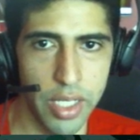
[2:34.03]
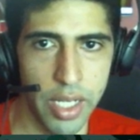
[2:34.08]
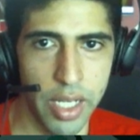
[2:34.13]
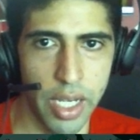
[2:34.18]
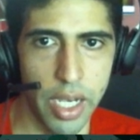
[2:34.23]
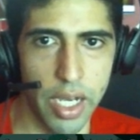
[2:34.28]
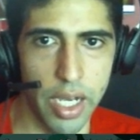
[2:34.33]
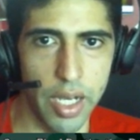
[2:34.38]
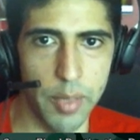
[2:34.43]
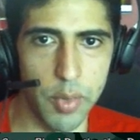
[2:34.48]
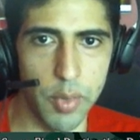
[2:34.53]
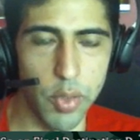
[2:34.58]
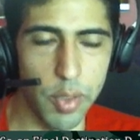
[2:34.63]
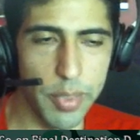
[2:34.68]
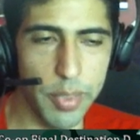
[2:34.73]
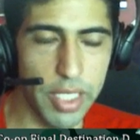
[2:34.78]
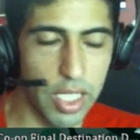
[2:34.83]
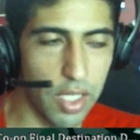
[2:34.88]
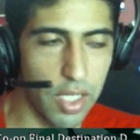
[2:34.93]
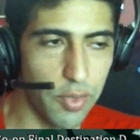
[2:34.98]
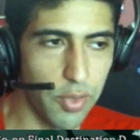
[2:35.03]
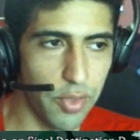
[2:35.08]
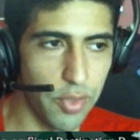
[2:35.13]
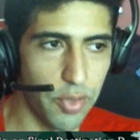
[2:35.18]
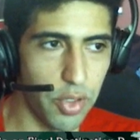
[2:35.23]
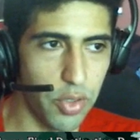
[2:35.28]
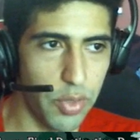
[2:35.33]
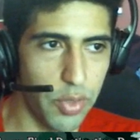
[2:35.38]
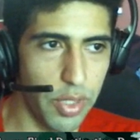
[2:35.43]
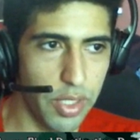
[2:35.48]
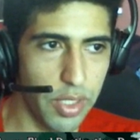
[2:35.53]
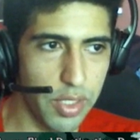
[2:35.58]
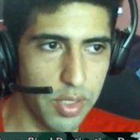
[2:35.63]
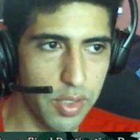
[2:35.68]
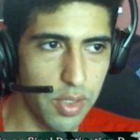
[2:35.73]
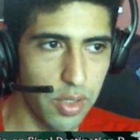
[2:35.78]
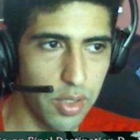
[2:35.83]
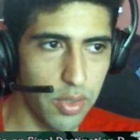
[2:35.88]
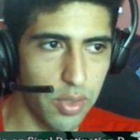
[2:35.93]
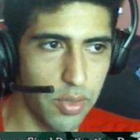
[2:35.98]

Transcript: You want to be careful if you're doing this, though.